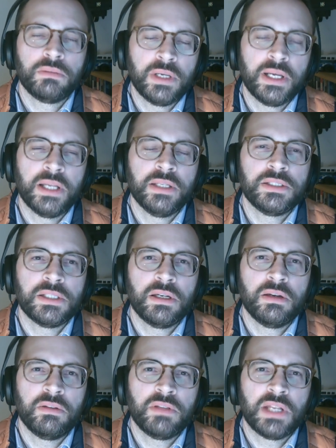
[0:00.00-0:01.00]
and
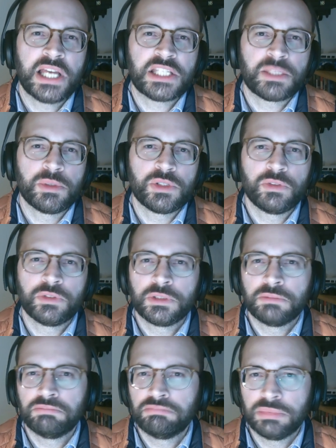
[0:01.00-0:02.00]
the last time I was over,
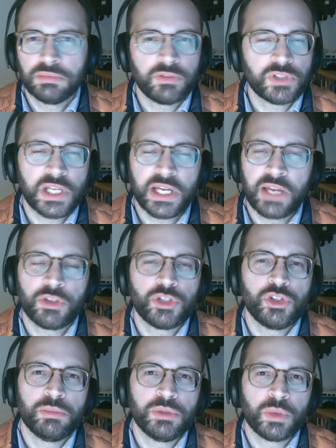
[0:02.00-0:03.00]
I get the
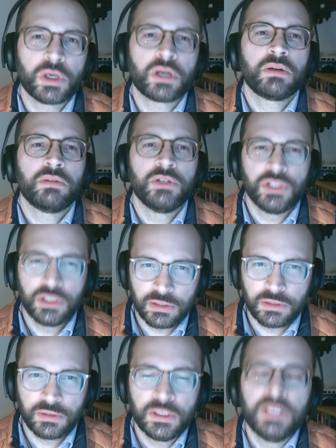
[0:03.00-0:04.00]
tube to work as you do,